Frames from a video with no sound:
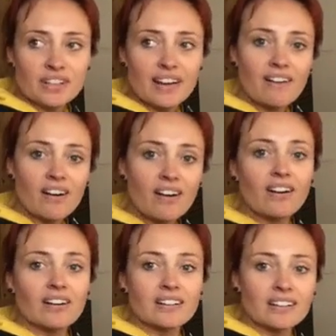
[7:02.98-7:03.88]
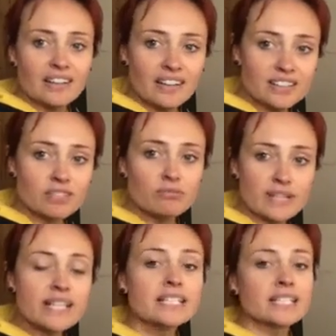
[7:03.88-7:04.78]
there's a
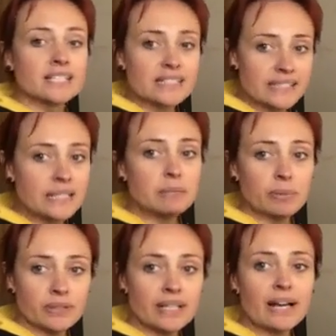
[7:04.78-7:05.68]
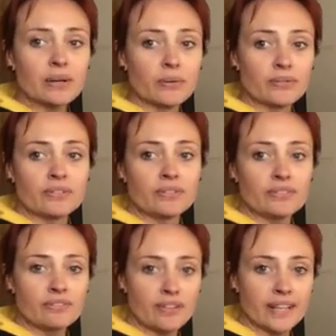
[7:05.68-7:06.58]
reason deeper down
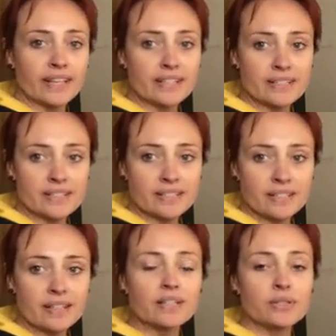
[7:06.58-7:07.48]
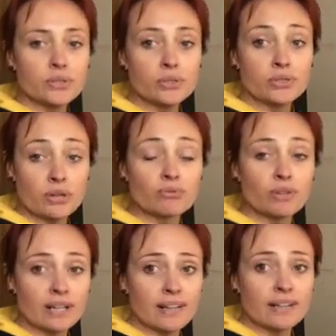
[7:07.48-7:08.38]
for this that you just don't
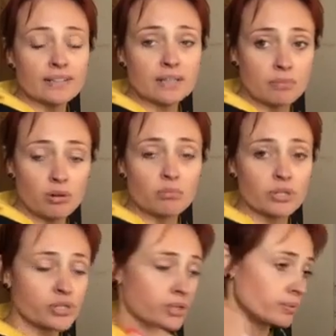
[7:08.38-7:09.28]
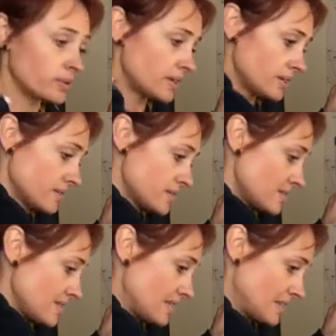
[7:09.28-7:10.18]
realise, I promise you.
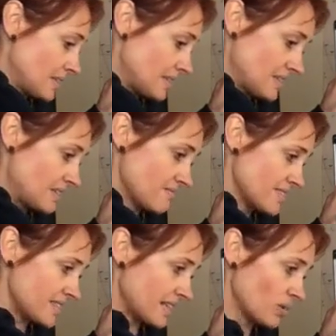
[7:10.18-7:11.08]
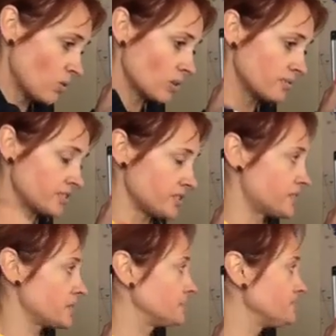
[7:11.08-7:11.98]
And there is in all of us.